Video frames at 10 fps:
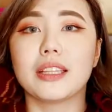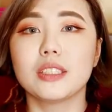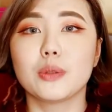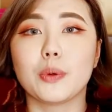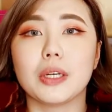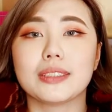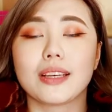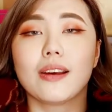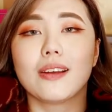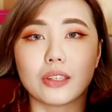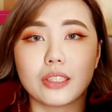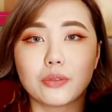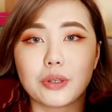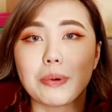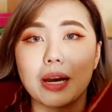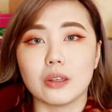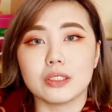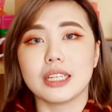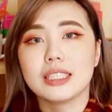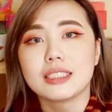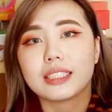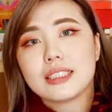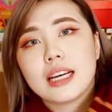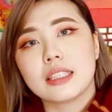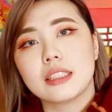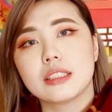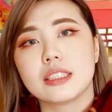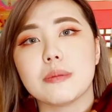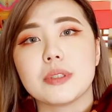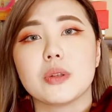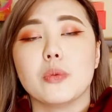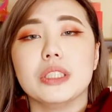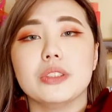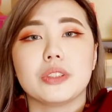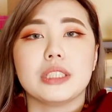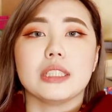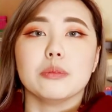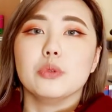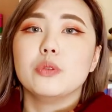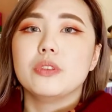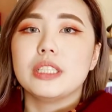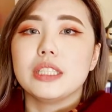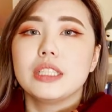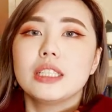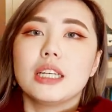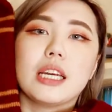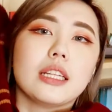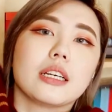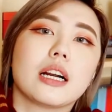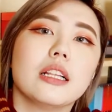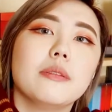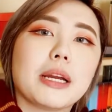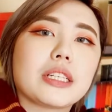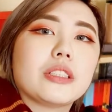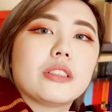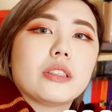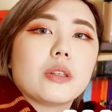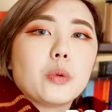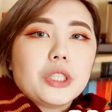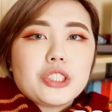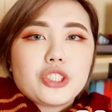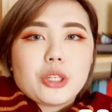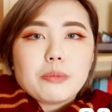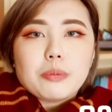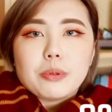This was £33 and it's exactly the same as the ones you see in the movie. And the color matches the Quidditch jumper